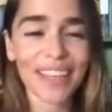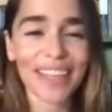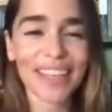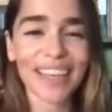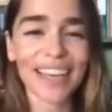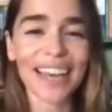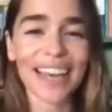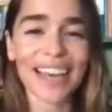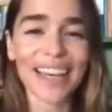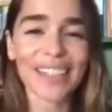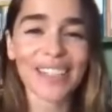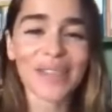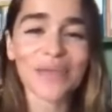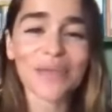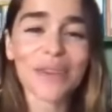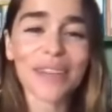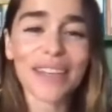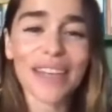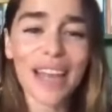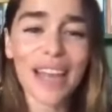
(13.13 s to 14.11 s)
As
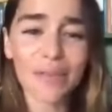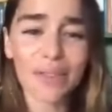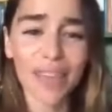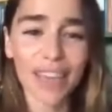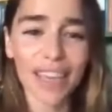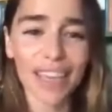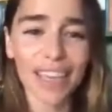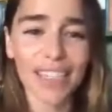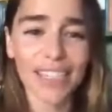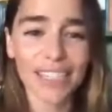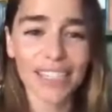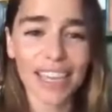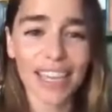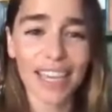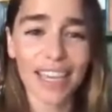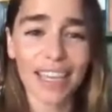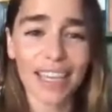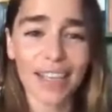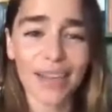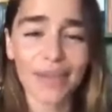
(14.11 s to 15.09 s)
we navigate
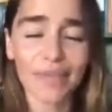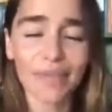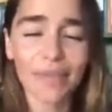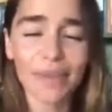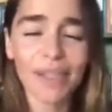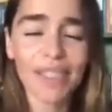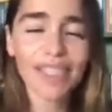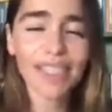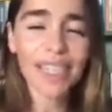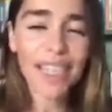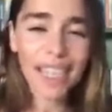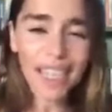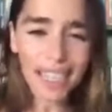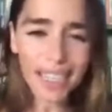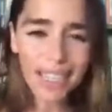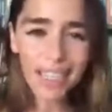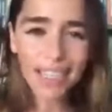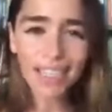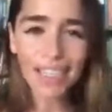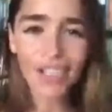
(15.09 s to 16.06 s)
a
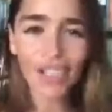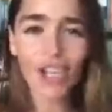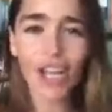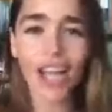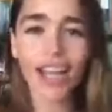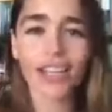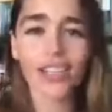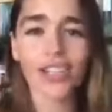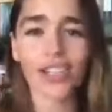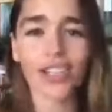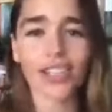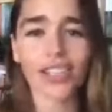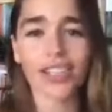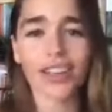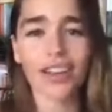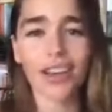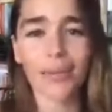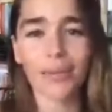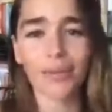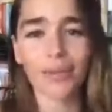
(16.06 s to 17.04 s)
particularly challenging
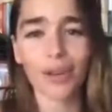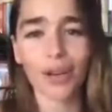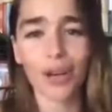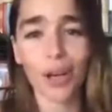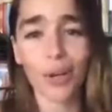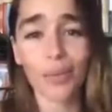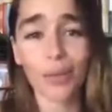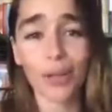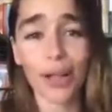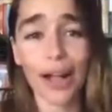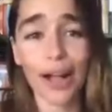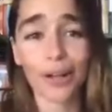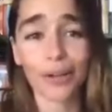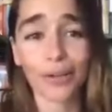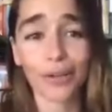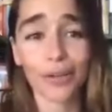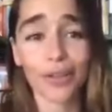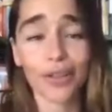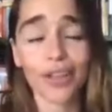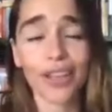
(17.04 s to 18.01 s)
time for global
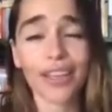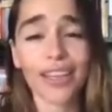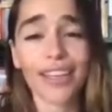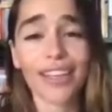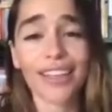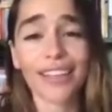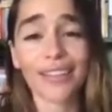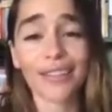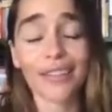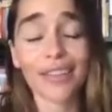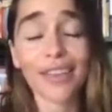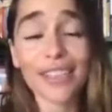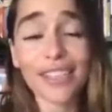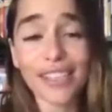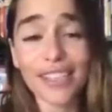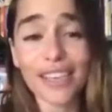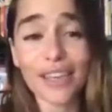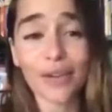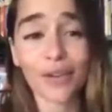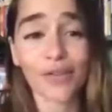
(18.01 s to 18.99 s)
health, this
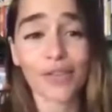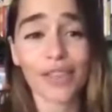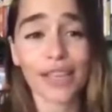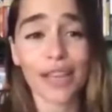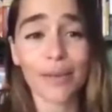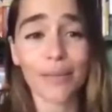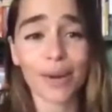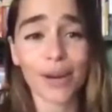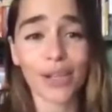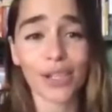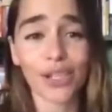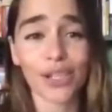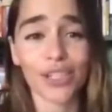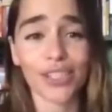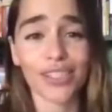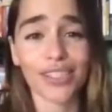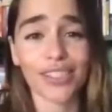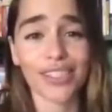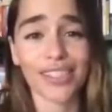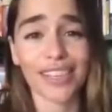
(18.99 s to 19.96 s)
year of
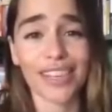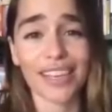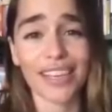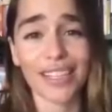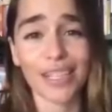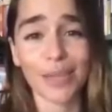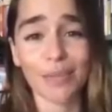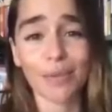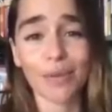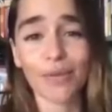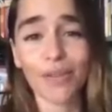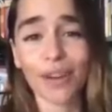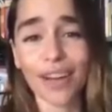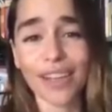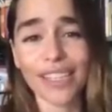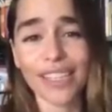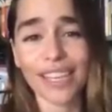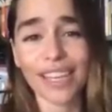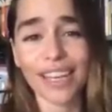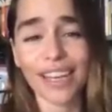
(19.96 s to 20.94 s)
celebrations is
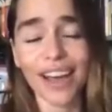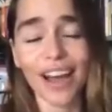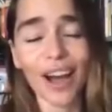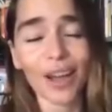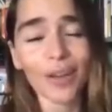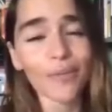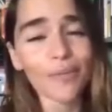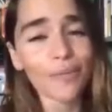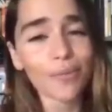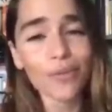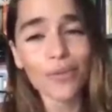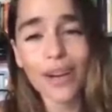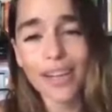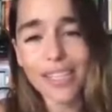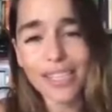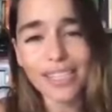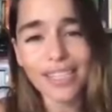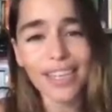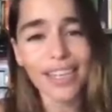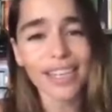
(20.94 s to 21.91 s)
providing
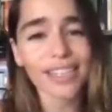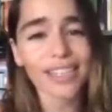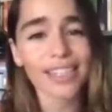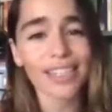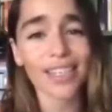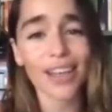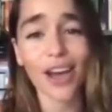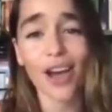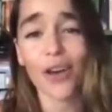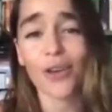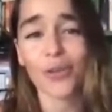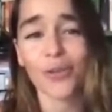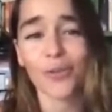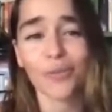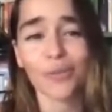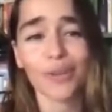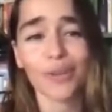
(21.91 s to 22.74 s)
unprecedented hope